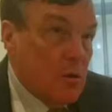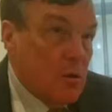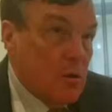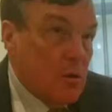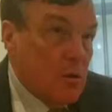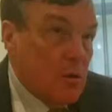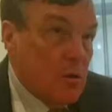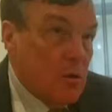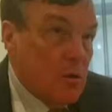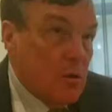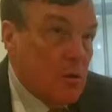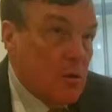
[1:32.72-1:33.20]

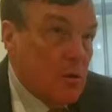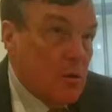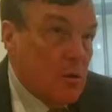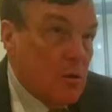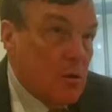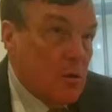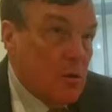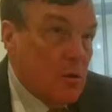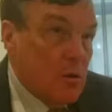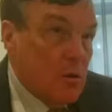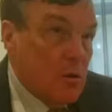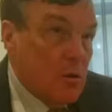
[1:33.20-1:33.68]

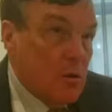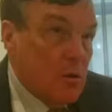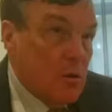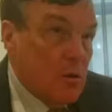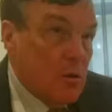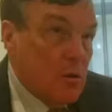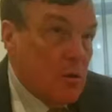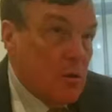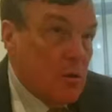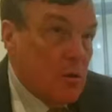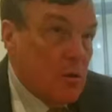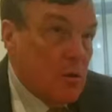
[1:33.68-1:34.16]

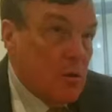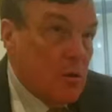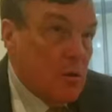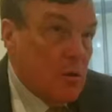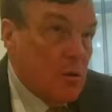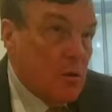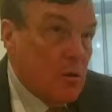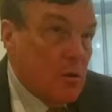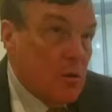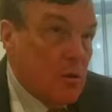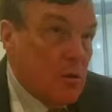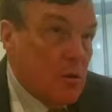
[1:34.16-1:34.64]

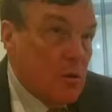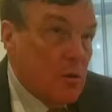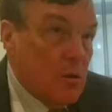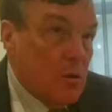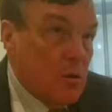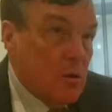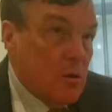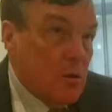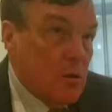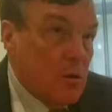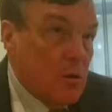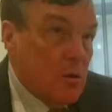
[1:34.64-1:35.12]

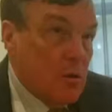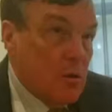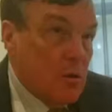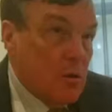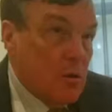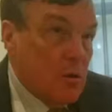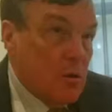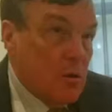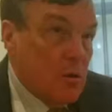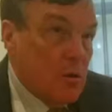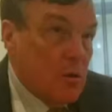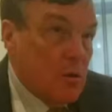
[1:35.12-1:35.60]

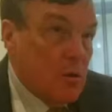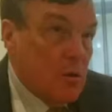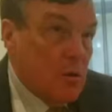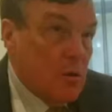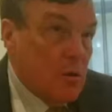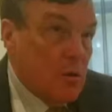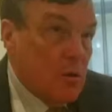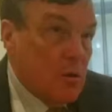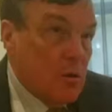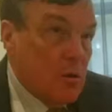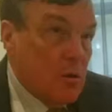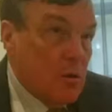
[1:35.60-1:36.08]

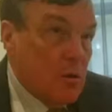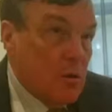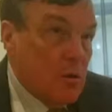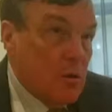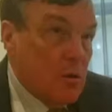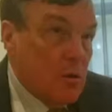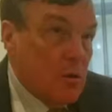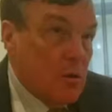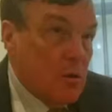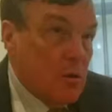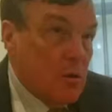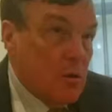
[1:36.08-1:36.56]

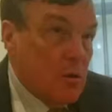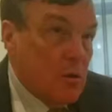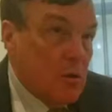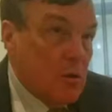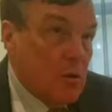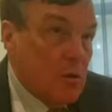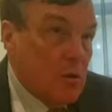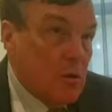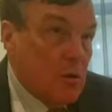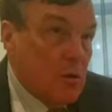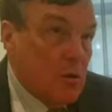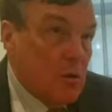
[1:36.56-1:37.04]

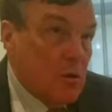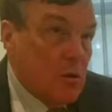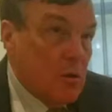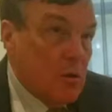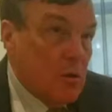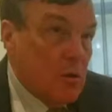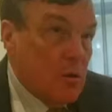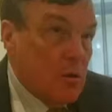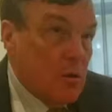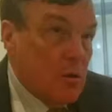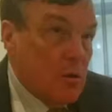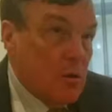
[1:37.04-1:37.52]

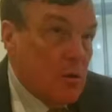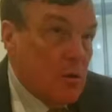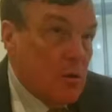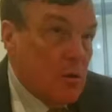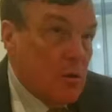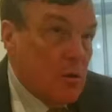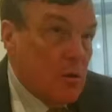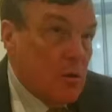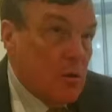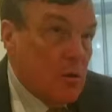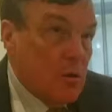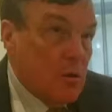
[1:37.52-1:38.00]

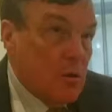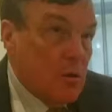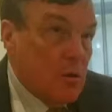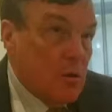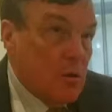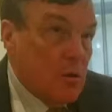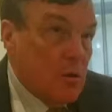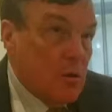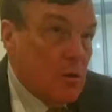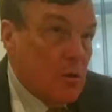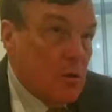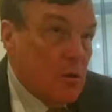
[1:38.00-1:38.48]

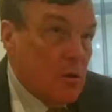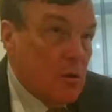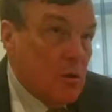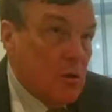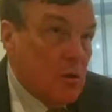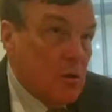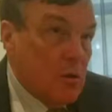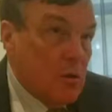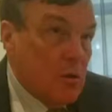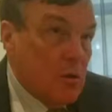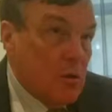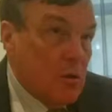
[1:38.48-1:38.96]

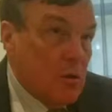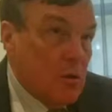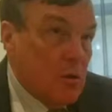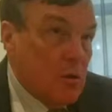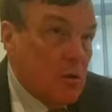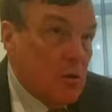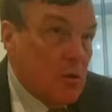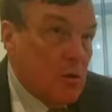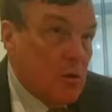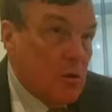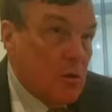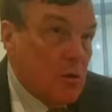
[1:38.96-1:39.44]

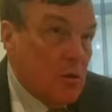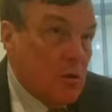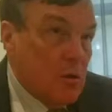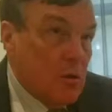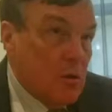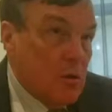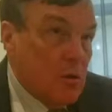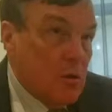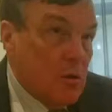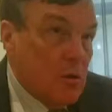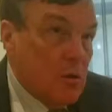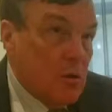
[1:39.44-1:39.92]

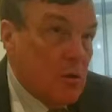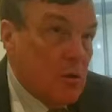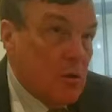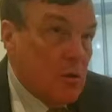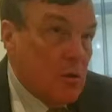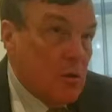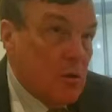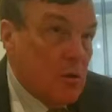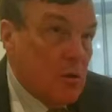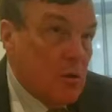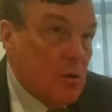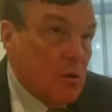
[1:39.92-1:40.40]

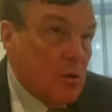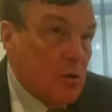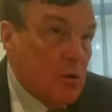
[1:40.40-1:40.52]
[no speech]